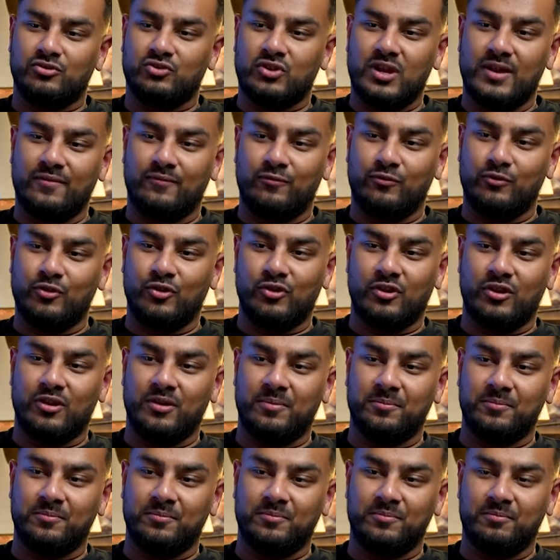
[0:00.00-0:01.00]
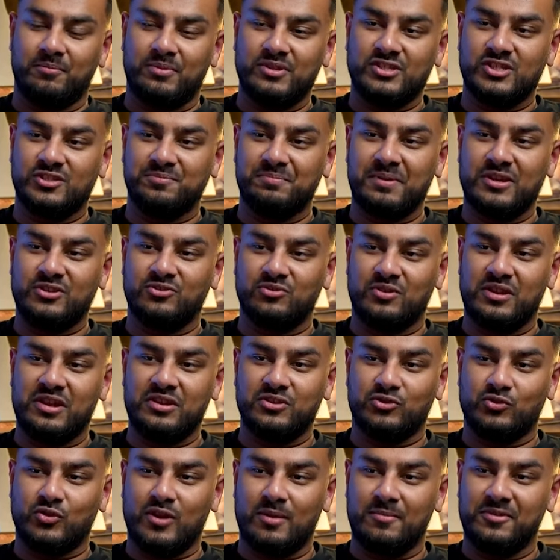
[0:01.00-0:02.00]
I was going through the business page on
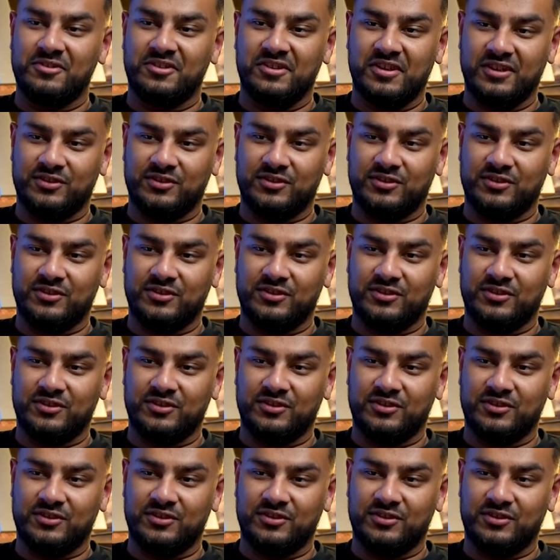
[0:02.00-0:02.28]
Instagram and